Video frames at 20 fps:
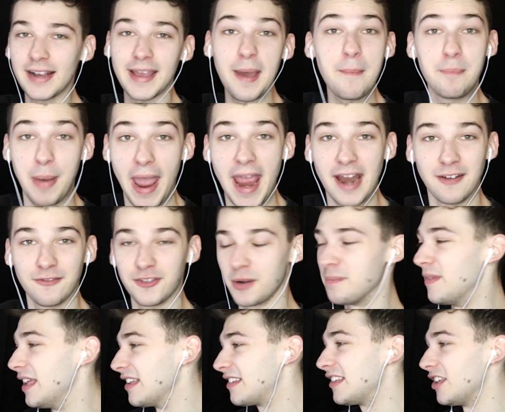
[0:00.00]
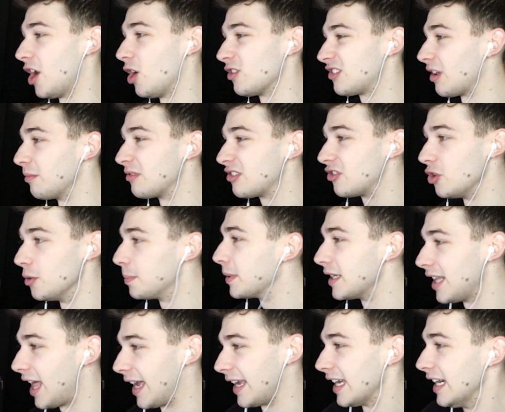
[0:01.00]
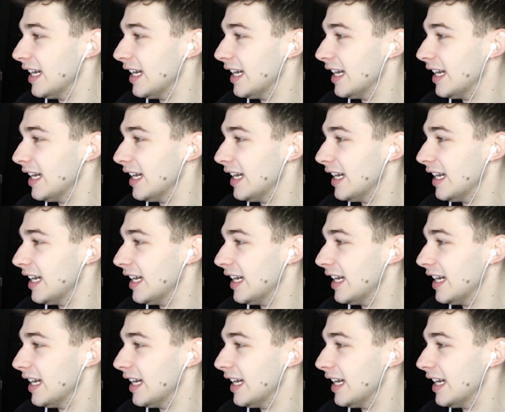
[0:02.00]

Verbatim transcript: get banned from this, you know, some stupid, like,